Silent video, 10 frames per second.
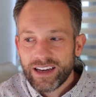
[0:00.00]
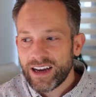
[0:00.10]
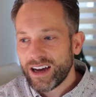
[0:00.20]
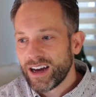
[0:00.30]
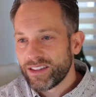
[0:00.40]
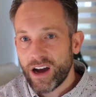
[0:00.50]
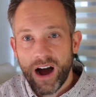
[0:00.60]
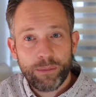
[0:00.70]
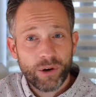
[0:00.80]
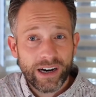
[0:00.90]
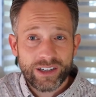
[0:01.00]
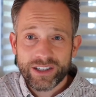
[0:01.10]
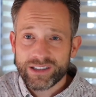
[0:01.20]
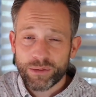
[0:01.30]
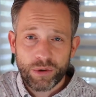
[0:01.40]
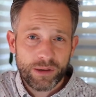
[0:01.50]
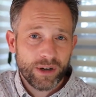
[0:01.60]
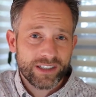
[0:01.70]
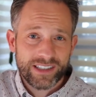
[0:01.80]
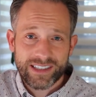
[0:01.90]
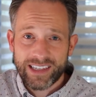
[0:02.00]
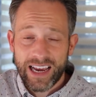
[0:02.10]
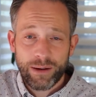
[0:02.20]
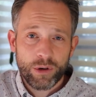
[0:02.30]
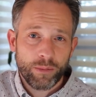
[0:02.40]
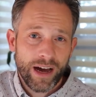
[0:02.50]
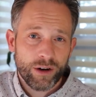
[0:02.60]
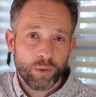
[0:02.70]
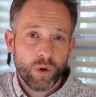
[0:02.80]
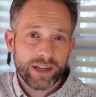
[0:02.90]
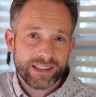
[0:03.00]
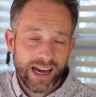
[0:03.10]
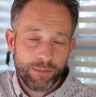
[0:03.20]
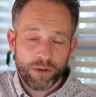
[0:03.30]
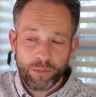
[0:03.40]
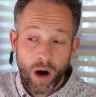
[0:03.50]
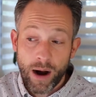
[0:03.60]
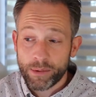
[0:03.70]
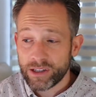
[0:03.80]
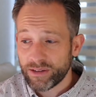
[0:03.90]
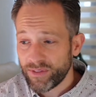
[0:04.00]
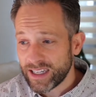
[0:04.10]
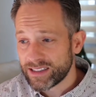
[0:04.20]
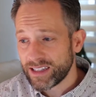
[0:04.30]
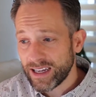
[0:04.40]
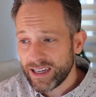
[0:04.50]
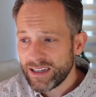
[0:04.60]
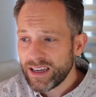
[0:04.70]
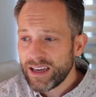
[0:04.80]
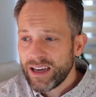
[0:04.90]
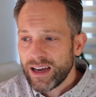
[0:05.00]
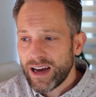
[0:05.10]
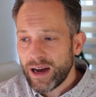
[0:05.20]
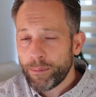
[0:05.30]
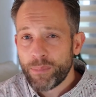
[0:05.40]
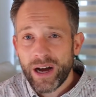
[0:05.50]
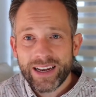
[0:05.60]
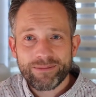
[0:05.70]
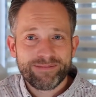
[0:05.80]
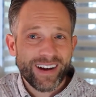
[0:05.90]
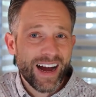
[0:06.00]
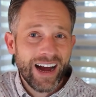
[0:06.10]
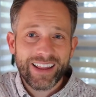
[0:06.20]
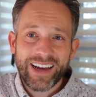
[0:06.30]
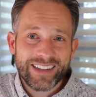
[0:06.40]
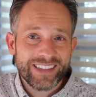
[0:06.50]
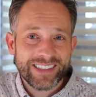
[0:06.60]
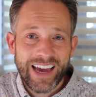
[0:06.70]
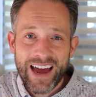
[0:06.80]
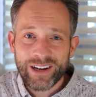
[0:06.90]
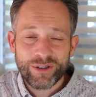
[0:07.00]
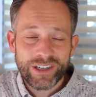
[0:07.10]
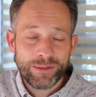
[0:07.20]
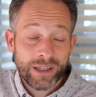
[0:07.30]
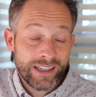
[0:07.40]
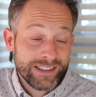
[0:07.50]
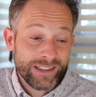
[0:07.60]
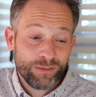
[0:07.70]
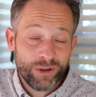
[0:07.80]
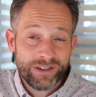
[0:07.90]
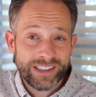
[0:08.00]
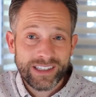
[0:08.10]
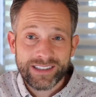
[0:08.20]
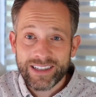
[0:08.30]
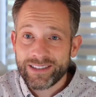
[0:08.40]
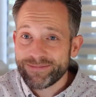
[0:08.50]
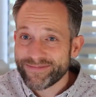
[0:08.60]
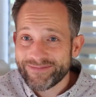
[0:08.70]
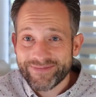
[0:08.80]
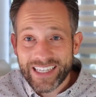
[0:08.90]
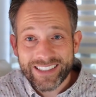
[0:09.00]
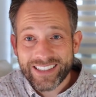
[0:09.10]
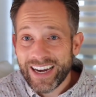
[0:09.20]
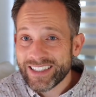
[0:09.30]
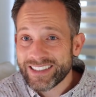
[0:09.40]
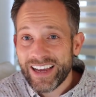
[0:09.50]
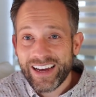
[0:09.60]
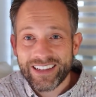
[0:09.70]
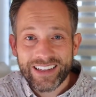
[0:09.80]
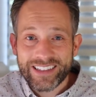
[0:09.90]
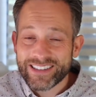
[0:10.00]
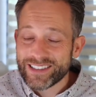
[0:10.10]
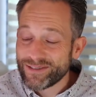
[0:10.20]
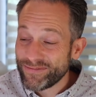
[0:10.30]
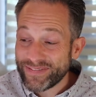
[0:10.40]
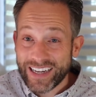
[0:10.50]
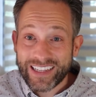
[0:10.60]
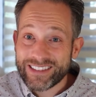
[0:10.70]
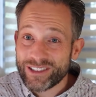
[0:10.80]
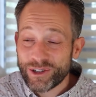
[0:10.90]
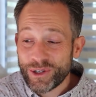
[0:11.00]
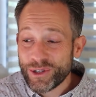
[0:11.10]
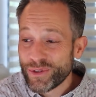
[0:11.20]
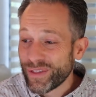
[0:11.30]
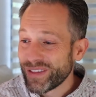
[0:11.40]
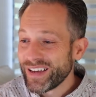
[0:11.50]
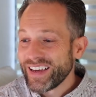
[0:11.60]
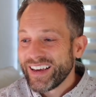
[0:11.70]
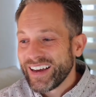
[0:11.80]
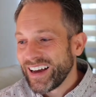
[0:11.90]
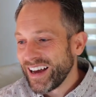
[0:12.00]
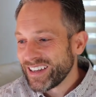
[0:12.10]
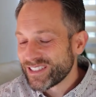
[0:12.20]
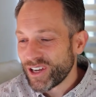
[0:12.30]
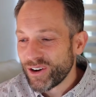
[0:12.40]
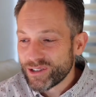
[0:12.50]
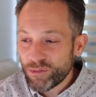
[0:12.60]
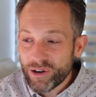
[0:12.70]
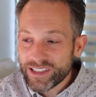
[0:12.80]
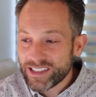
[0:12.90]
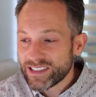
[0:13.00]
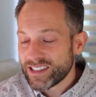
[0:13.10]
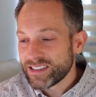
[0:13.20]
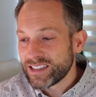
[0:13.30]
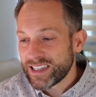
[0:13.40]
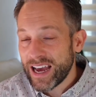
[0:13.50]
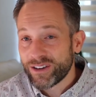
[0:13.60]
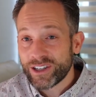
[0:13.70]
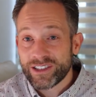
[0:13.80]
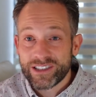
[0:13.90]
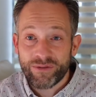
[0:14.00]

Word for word: Uh, the operations are pretty much the same no matter what type of property you're investing in. Um, but I like this category because it's more resistant. Just gotta say it. That's that's the truth. Uh, so it's more resistant to downturns.